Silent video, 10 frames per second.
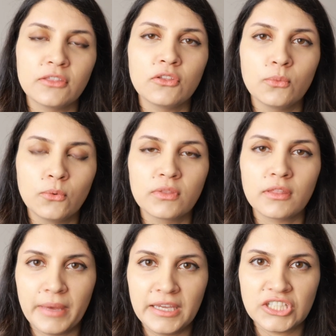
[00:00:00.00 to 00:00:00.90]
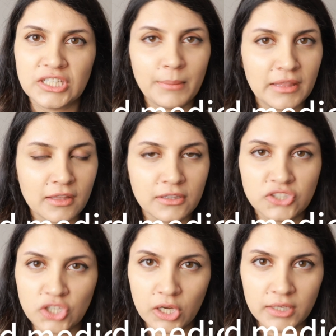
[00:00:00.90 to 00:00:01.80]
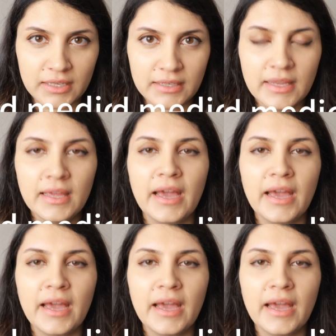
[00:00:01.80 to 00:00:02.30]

towards the patient medical jargon,